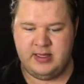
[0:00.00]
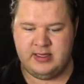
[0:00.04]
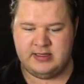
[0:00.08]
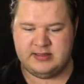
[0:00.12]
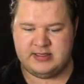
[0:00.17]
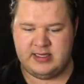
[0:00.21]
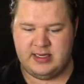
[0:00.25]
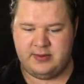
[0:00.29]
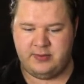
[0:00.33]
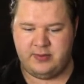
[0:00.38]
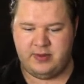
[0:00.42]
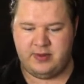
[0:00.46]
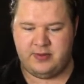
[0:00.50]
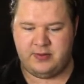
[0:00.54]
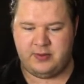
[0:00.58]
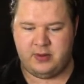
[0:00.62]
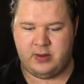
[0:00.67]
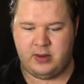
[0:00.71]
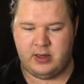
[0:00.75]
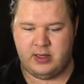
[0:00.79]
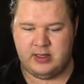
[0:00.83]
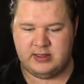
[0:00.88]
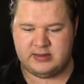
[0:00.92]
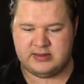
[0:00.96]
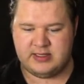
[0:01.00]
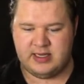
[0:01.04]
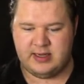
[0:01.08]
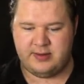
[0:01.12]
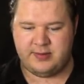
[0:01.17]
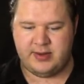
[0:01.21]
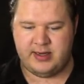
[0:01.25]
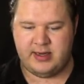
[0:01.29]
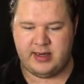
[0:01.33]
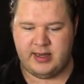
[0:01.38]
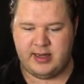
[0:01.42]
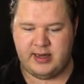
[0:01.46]
Same with call
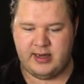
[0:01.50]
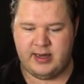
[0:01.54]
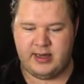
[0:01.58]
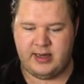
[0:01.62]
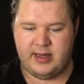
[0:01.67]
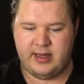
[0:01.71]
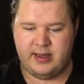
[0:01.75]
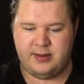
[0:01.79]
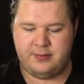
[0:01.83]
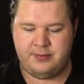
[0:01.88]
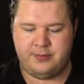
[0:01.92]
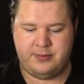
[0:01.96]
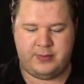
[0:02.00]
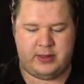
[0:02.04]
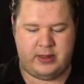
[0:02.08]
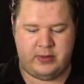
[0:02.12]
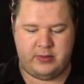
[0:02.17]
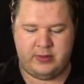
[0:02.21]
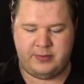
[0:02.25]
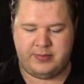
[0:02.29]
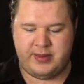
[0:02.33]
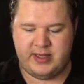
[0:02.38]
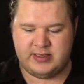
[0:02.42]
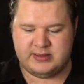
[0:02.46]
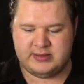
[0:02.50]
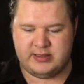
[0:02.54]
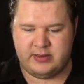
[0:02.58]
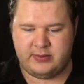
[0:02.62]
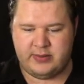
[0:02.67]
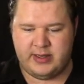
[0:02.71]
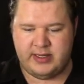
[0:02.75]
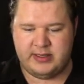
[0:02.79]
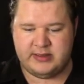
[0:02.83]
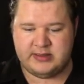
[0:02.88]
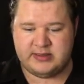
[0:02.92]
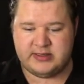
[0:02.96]
time at 9 a.m., you would basically
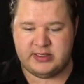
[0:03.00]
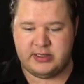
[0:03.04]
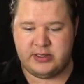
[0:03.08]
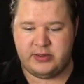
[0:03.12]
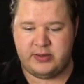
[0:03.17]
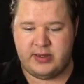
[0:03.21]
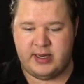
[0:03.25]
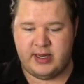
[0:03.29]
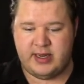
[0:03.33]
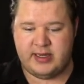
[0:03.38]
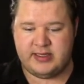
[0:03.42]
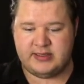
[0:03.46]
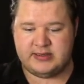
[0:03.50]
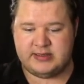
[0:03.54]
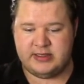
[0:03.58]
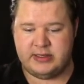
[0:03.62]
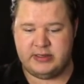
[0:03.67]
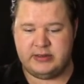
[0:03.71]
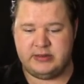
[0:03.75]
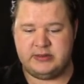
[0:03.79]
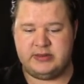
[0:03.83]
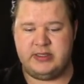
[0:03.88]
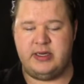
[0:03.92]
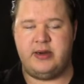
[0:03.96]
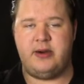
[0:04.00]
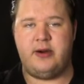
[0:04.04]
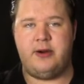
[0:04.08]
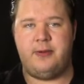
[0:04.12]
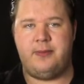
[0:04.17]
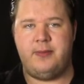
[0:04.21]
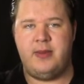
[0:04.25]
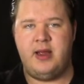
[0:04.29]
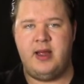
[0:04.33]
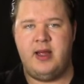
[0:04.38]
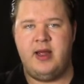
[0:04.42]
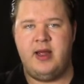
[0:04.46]
write 0900.
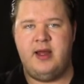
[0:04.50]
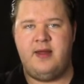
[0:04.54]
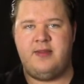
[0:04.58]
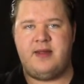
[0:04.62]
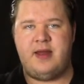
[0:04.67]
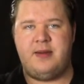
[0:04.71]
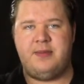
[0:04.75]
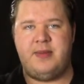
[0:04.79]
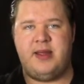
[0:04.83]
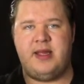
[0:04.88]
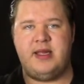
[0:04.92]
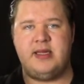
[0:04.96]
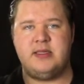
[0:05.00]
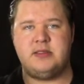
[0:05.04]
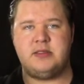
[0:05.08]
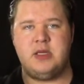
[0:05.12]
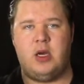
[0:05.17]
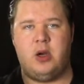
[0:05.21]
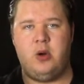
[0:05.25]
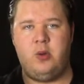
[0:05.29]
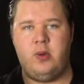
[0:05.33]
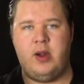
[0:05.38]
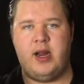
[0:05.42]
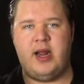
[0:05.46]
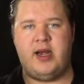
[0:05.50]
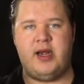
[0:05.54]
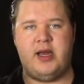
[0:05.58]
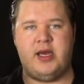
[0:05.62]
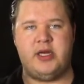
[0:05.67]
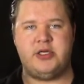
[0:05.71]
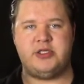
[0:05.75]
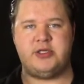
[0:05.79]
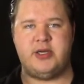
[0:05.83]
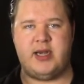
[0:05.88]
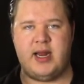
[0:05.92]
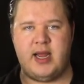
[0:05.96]
That means
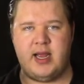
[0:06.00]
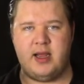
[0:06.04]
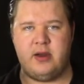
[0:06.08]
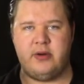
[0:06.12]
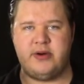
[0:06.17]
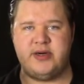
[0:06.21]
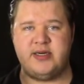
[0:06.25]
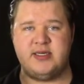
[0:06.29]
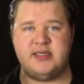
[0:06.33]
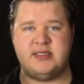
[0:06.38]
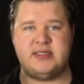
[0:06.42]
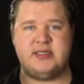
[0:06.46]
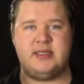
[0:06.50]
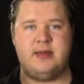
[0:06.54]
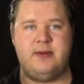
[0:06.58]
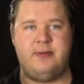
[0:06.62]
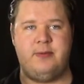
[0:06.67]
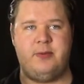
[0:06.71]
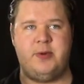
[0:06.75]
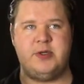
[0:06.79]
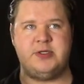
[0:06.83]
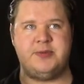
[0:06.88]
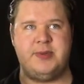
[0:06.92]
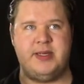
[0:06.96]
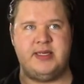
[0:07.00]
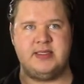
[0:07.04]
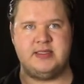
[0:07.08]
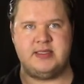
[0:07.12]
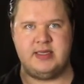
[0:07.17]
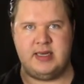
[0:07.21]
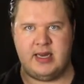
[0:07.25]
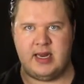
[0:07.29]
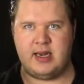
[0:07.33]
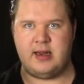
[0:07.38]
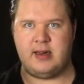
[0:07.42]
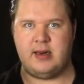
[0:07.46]
0900 hours, which
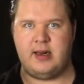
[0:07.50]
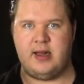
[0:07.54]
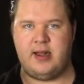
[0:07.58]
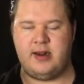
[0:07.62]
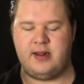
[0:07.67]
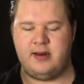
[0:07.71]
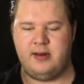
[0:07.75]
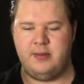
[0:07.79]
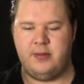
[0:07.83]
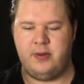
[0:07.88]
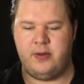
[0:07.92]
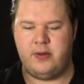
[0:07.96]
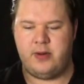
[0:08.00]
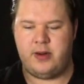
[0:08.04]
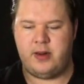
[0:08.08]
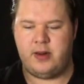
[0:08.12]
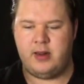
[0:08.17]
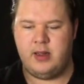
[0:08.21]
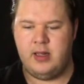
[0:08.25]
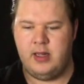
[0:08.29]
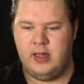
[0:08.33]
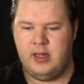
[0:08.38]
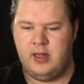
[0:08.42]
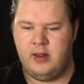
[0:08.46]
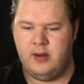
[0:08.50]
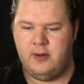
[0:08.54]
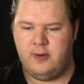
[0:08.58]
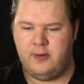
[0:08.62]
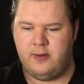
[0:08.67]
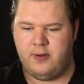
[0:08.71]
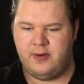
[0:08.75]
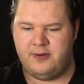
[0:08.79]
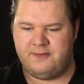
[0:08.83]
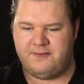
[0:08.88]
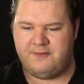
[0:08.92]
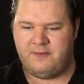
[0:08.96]
means 9 o'clock in the morning.
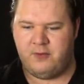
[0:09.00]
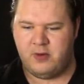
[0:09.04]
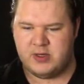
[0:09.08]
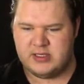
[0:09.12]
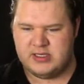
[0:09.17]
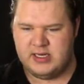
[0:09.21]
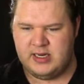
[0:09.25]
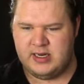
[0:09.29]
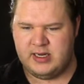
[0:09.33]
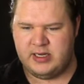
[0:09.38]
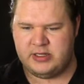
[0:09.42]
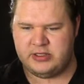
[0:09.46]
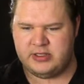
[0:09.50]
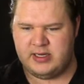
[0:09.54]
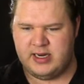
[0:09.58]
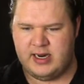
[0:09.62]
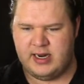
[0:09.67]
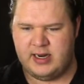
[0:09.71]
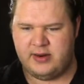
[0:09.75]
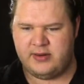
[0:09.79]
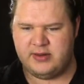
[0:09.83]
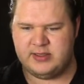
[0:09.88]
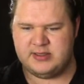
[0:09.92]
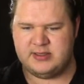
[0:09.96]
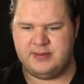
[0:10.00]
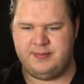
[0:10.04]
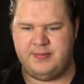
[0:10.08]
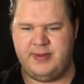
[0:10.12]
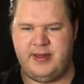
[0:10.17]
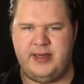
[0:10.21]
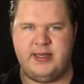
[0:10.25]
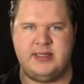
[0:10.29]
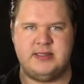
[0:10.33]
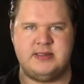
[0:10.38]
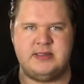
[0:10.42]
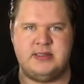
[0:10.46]
Or 1,400 hours
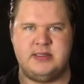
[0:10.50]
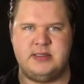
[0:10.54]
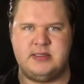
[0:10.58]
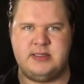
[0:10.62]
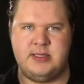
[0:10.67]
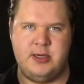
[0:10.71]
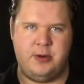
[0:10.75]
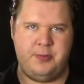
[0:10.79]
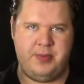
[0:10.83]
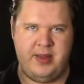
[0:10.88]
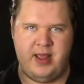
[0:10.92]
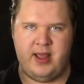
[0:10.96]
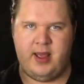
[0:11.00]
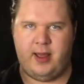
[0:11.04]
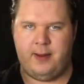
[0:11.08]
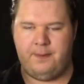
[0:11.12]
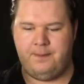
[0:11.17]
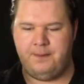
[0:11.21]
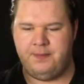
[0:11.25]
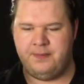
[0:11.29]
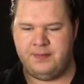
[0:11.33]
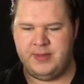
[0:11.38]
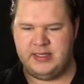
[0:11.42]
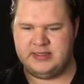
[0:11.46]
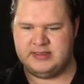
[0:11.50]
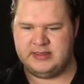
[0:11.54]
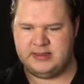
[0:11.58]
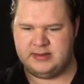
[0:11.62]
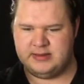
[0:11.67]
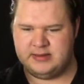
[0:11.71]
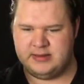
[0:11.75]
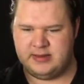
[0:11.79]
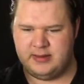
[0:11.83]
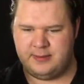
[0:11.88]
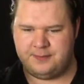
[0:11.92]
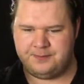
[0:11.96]
means 2 p.m.,
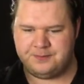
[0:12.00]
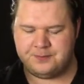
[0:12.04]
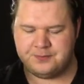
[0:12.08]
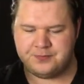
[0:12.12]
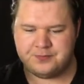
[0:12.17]
essentially.